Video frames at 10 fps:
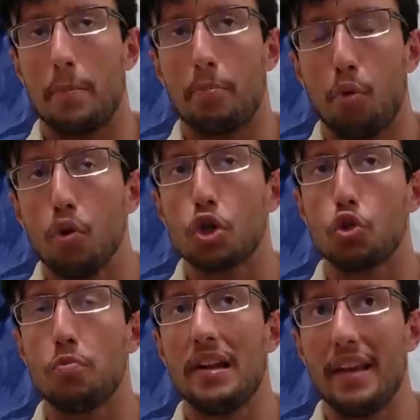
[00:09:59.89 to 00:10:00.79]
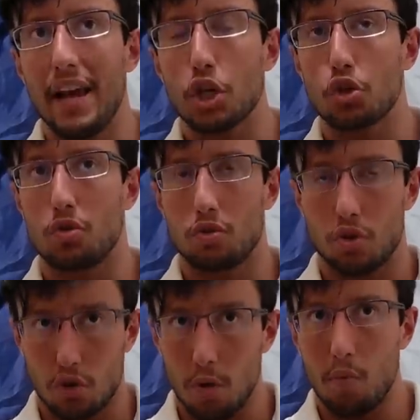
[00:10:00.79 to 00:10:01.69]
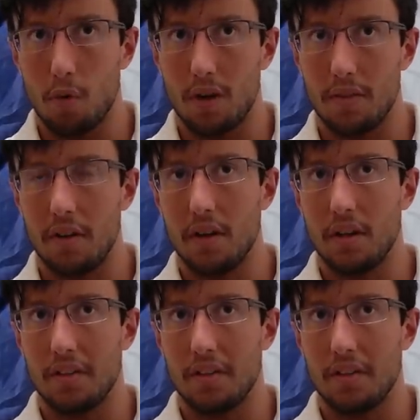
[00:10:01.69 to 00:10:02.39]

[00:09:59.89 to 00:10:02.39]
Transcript: push humiliation on someone